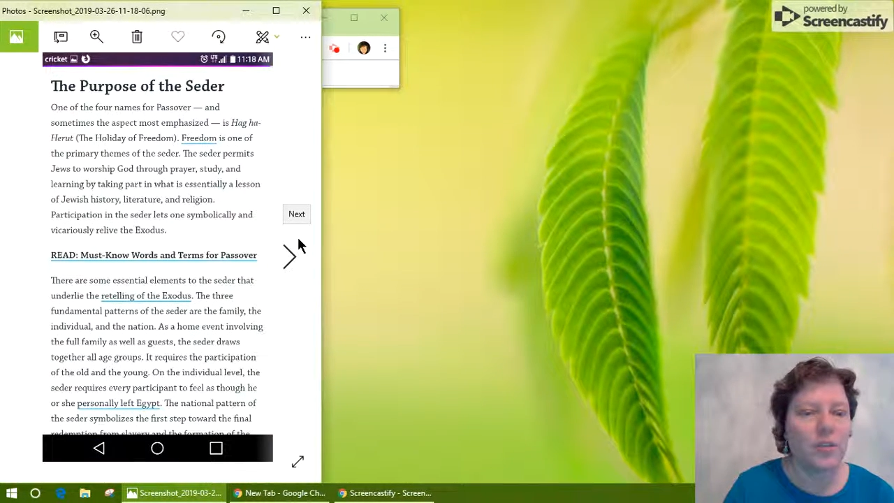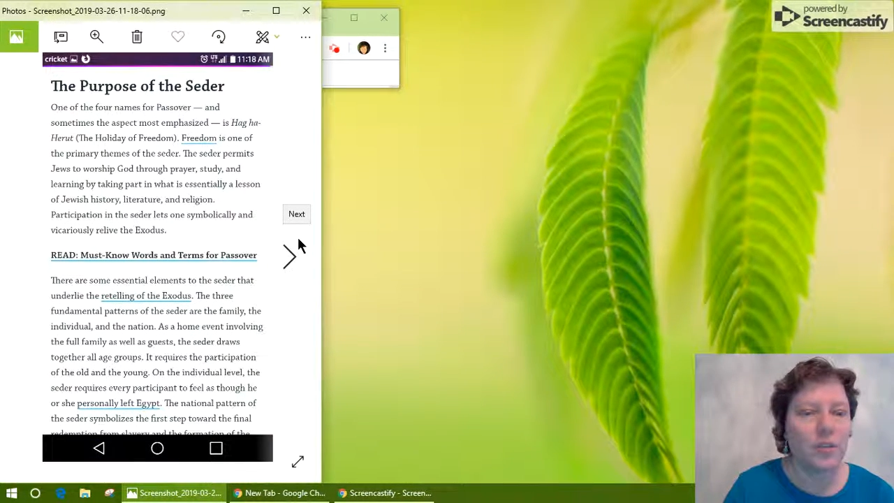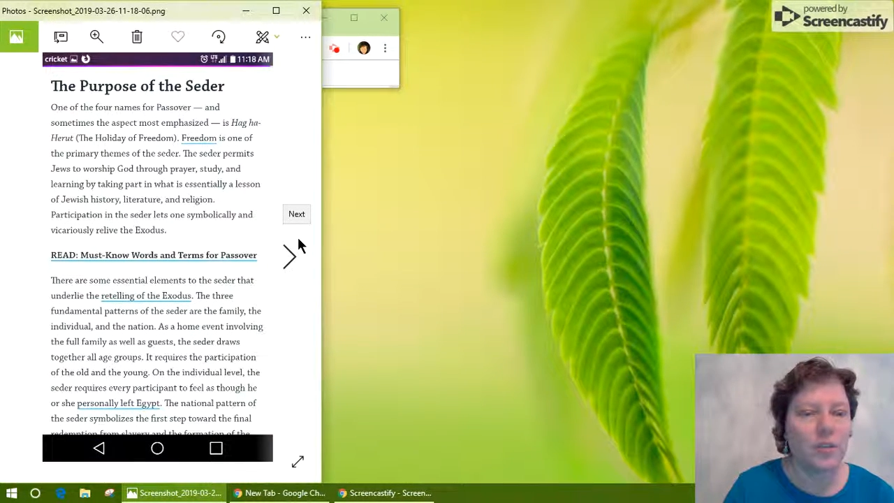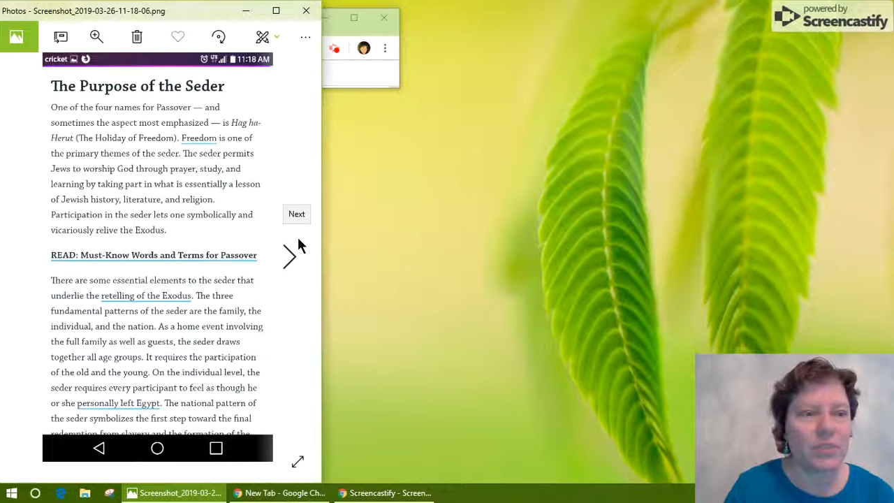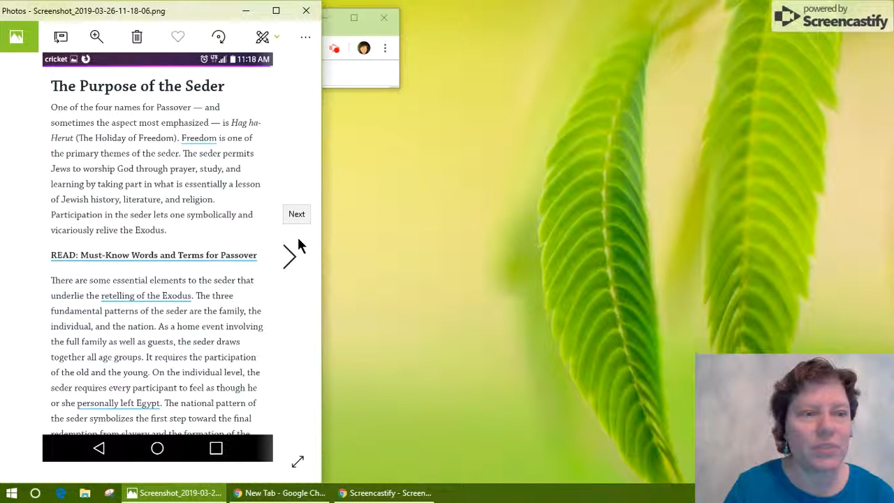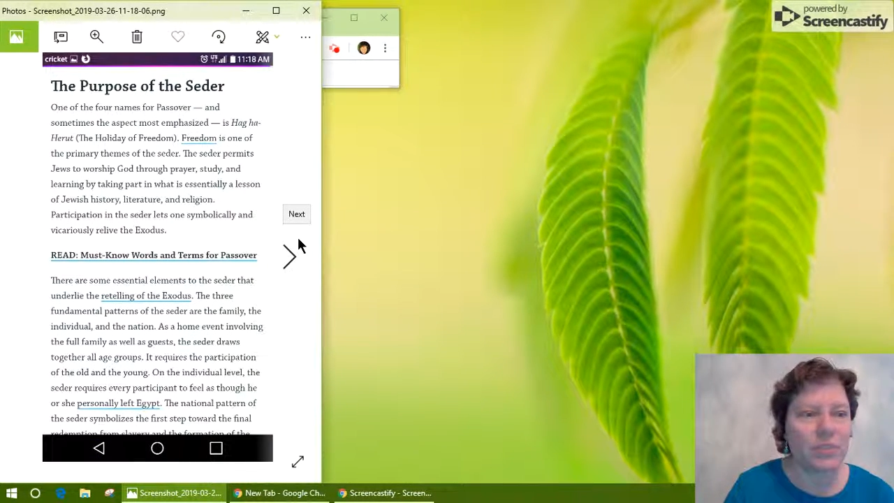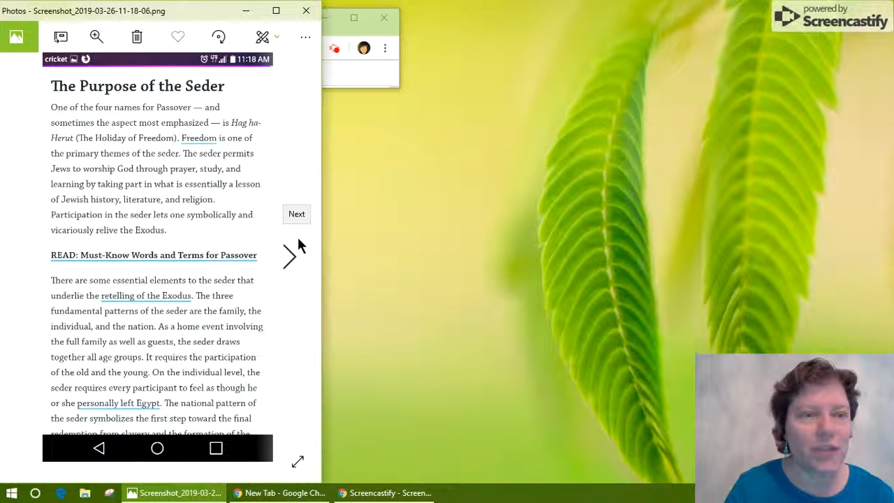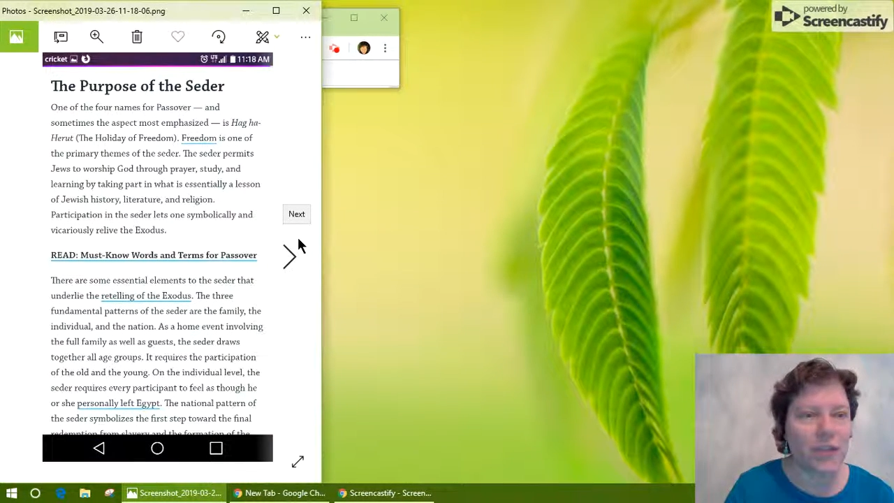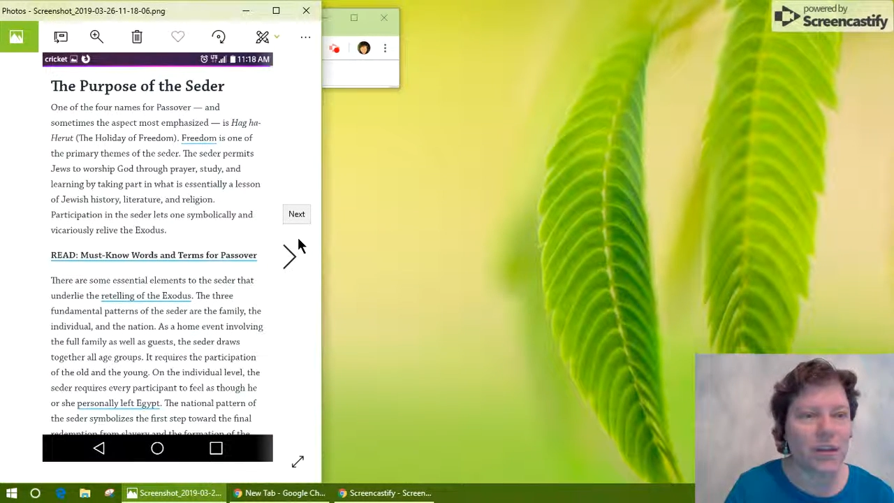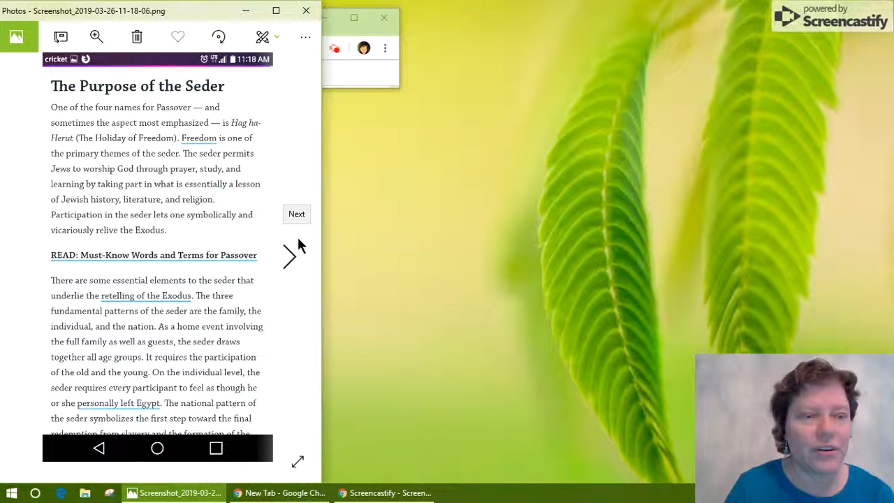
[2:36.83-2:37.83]
Purpose of
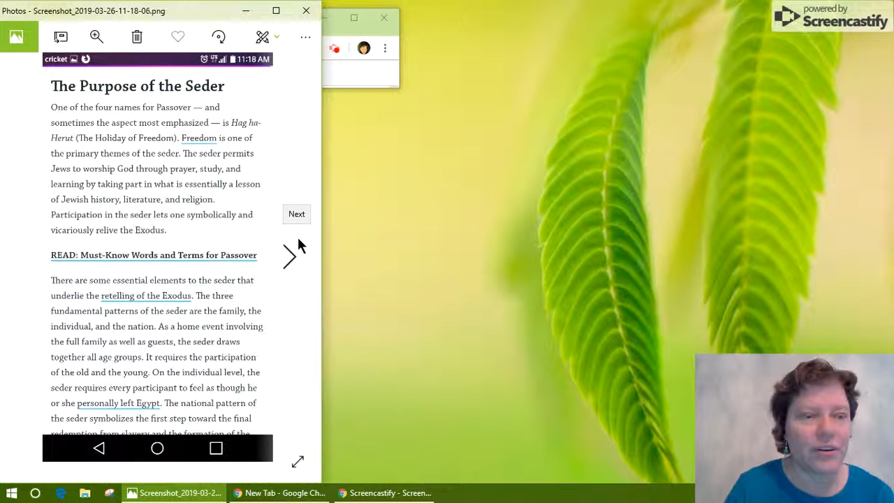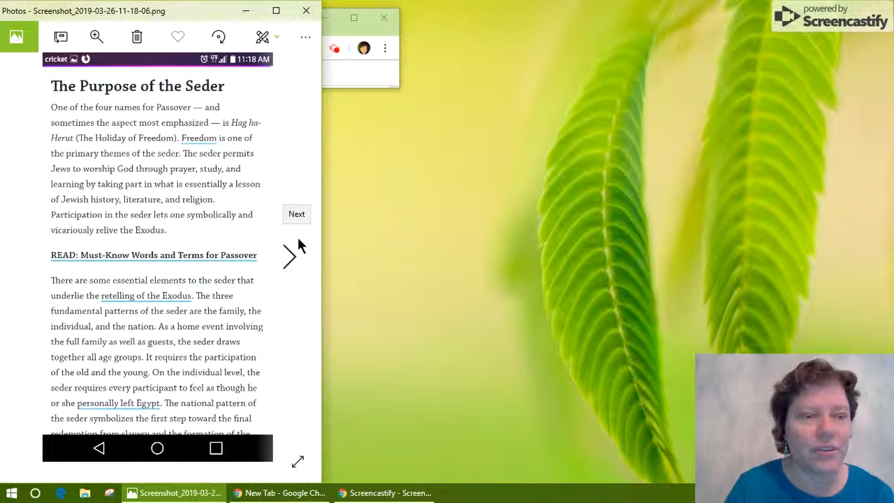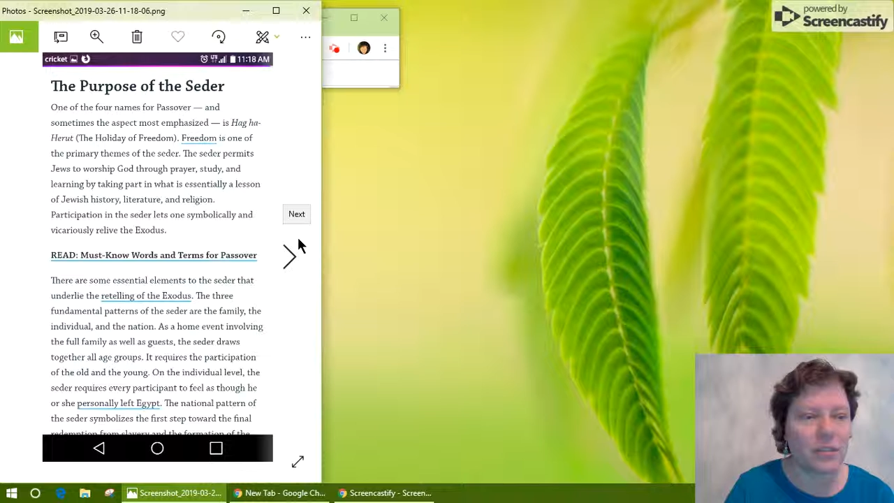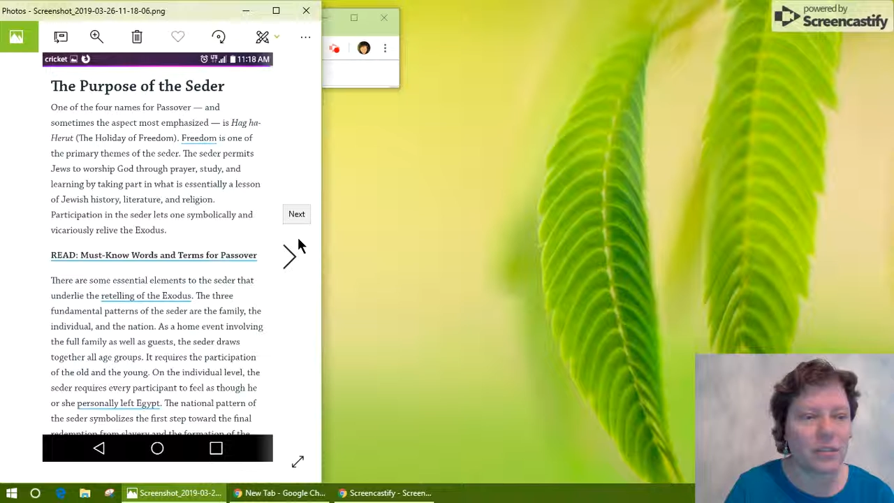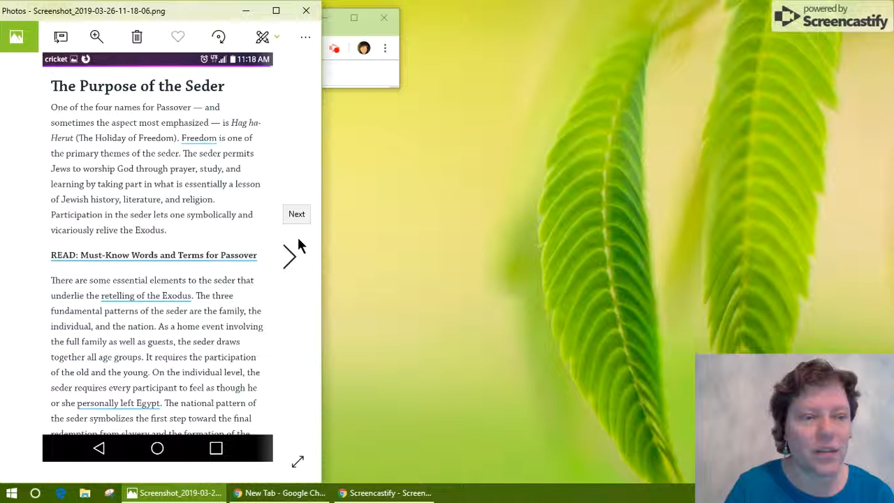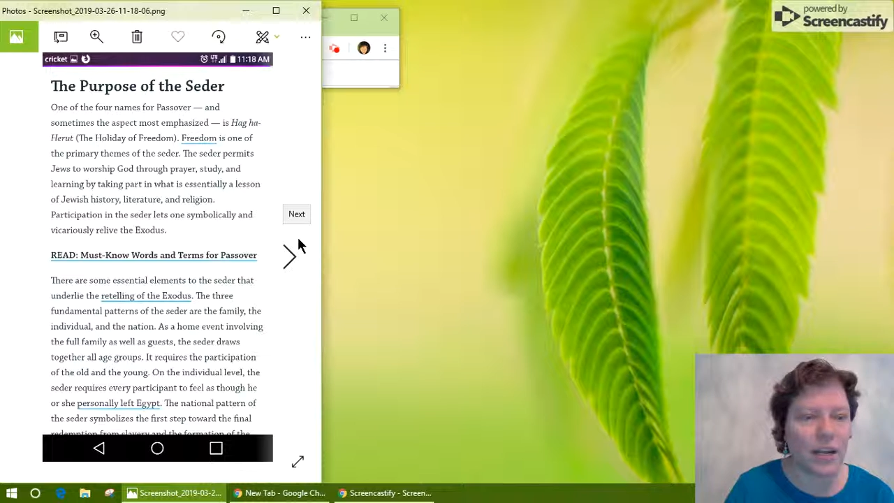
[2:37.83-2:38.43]
Seder.